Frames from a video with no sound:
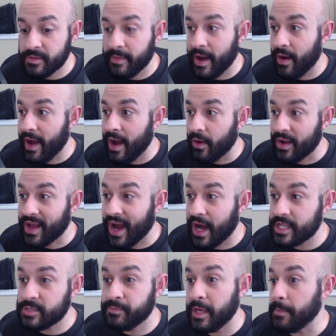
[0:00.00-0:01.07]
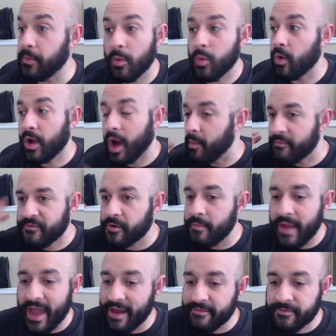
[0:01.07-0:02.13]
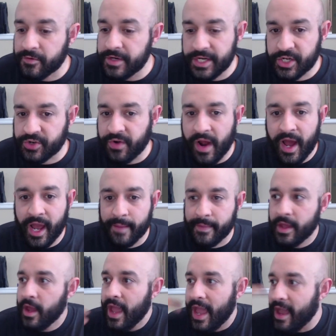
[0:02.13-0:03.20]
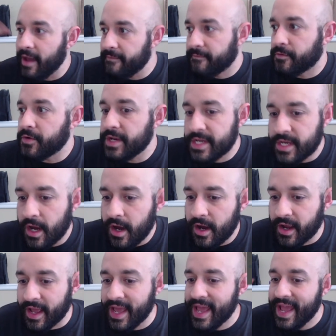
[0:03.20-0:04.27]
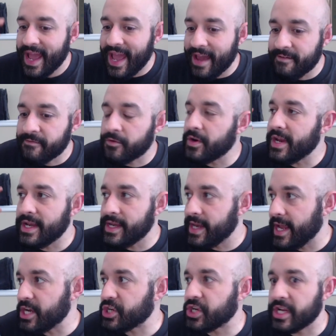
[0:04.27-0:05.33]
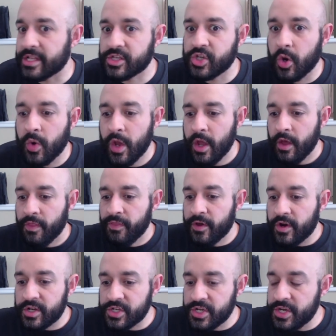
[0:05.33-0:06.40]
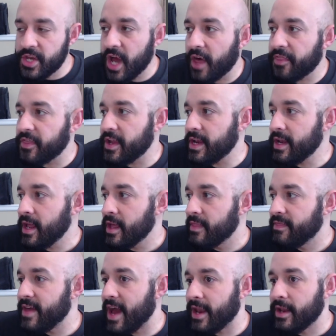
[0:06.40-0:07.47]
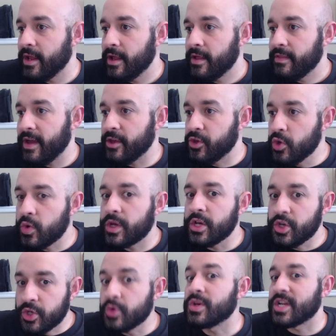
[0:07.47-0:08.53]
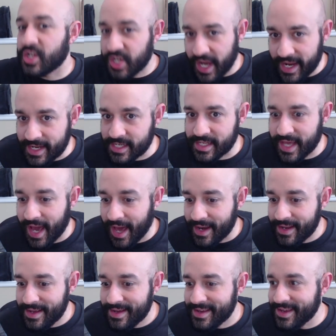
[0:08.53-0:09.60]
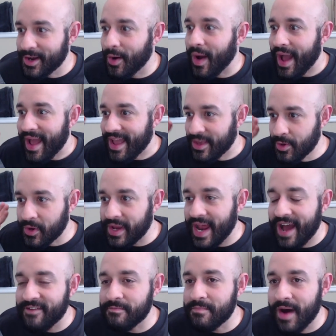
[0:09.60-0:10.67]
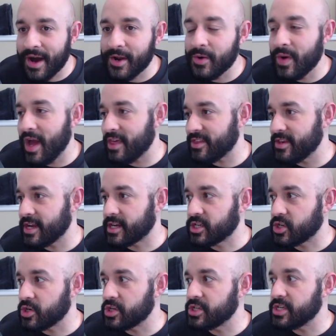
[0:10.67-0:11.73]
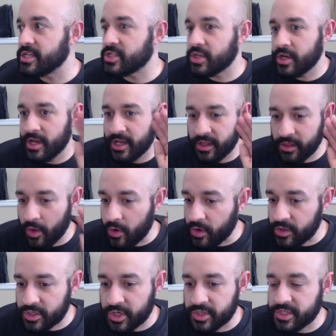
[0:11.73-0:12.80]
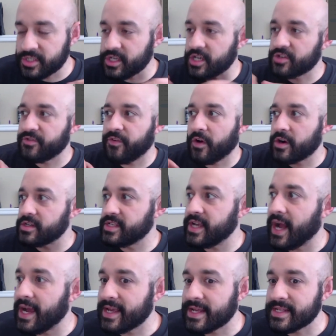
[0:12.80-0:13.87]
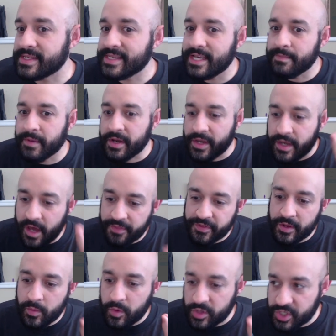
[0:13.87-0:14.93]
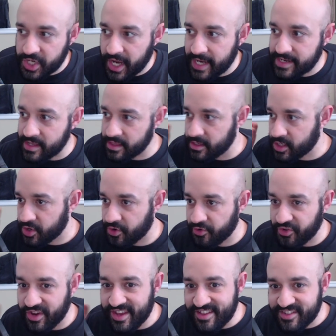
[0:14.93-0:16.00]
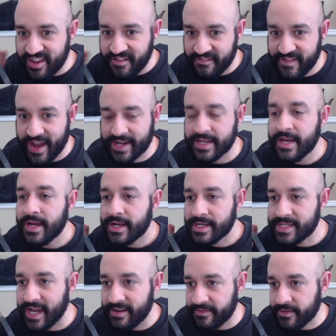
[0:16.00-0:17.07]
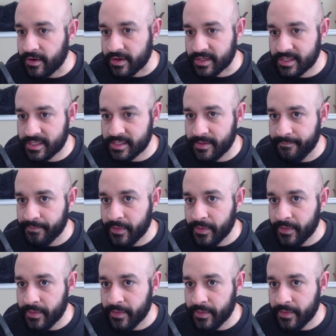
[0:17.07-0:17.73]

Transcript: about how God's people will come from every tribe, every tongue, every nation. So there's nothing that you can do to change that. You know, you can have mono-ethnic churches, local churches, as far as the eye can see, but nothing will change that the church is, in fact, diverse.